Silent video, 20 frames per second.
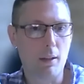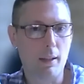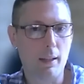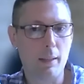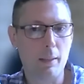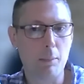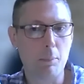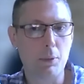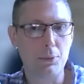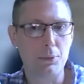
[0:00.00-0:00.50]

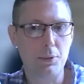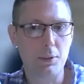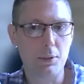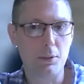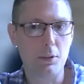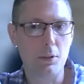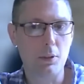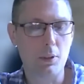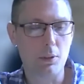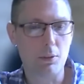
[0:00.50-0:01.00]
able to
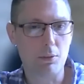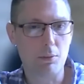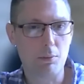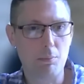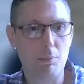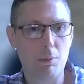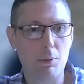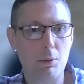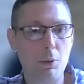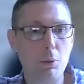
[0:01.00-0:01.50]

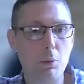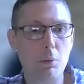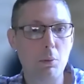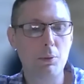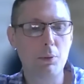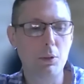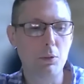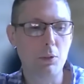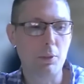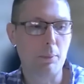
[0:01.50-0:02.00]

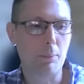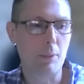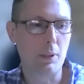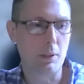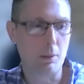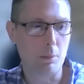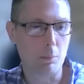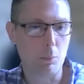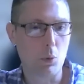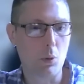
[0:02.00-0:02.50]
do something
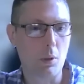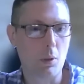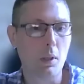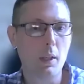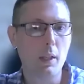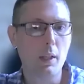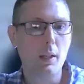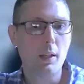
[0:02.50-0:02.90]
in a more